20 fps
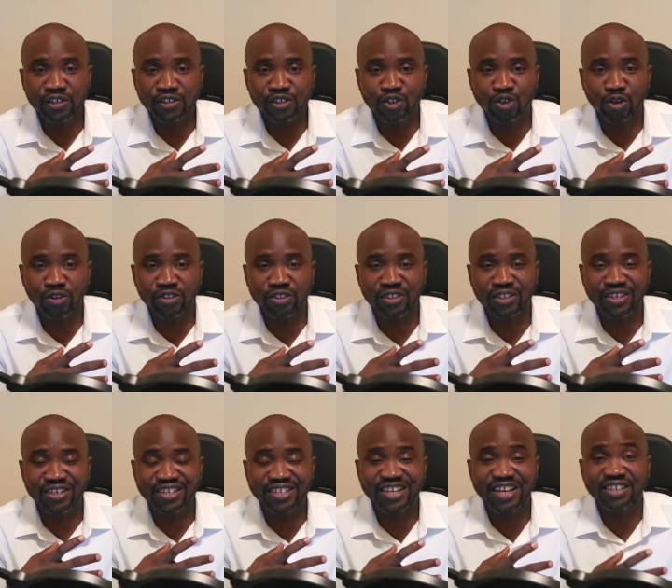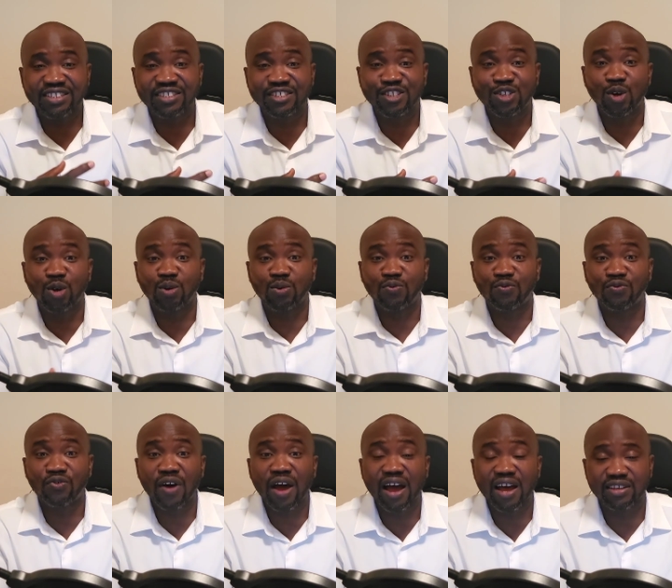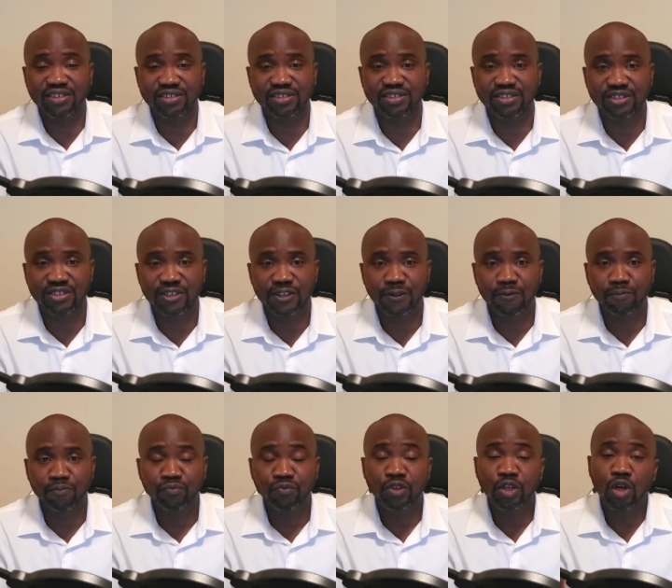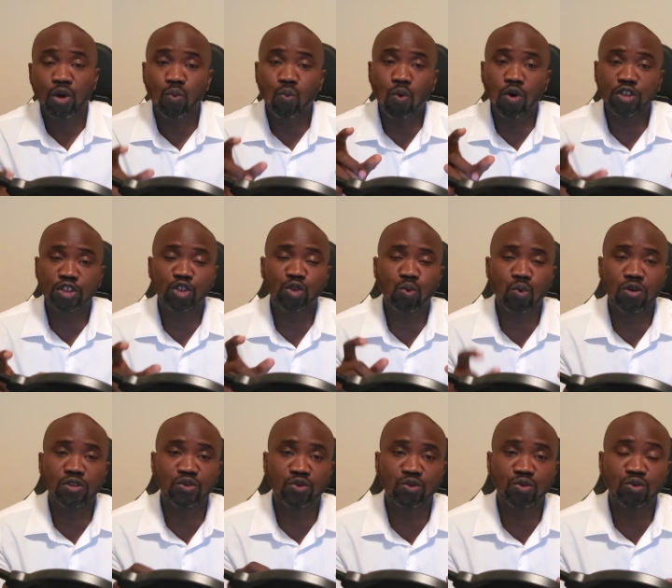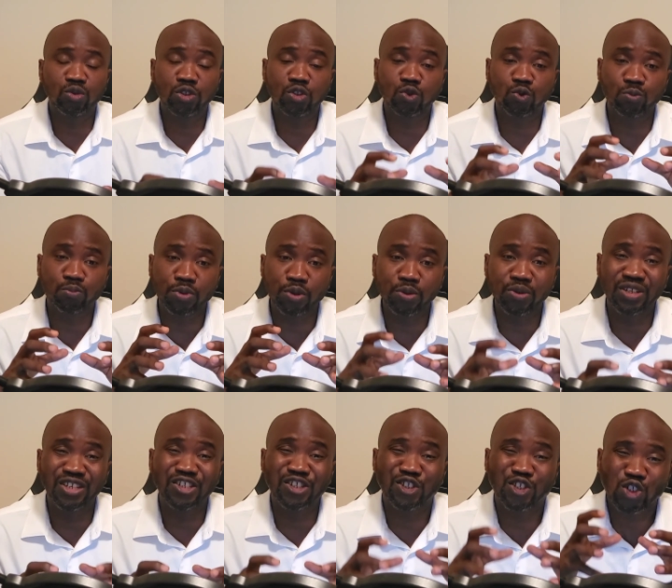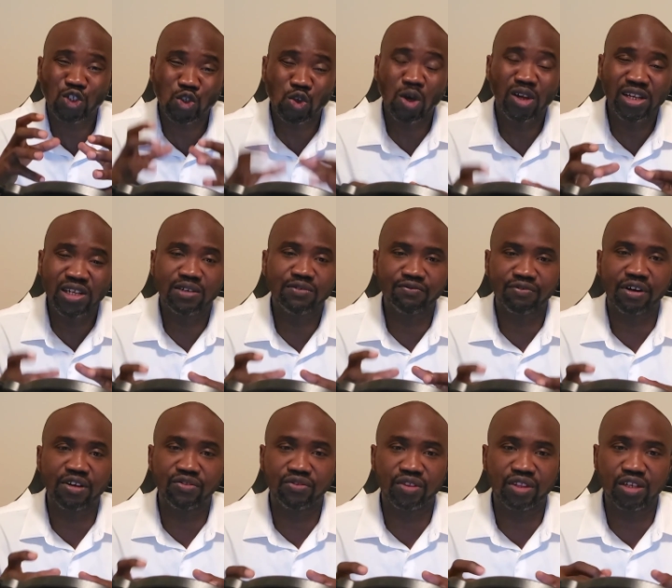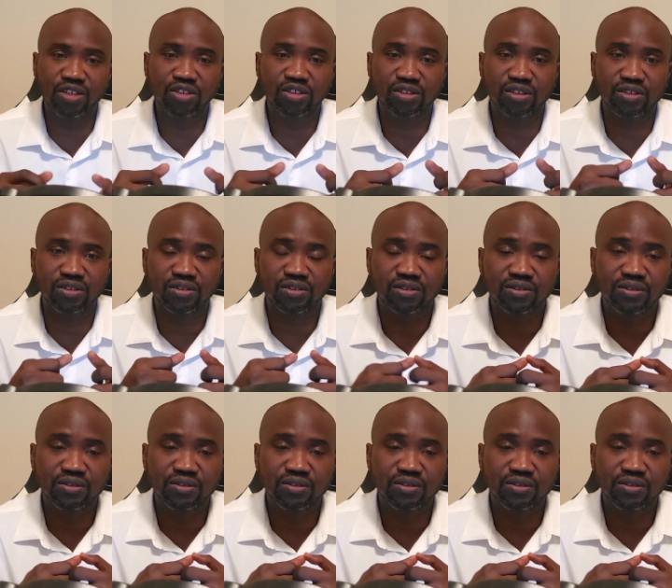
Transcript: just get it done fast what you want to do is to build a solid foundation